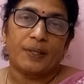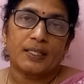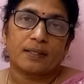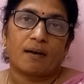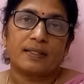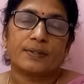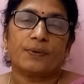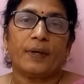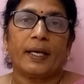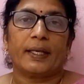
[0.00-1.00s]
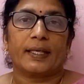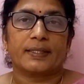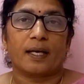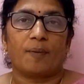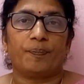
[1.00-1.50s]
is also an
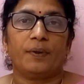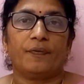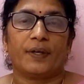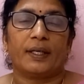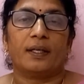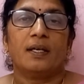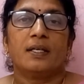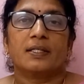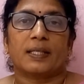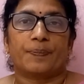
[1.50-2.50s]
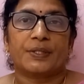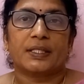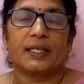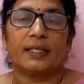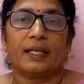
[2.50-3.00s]
example for
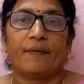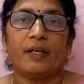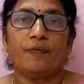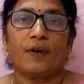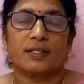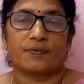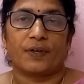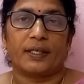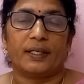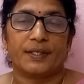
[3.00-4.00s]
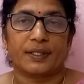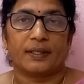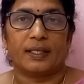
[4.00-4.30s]
substrate level phosphorylation,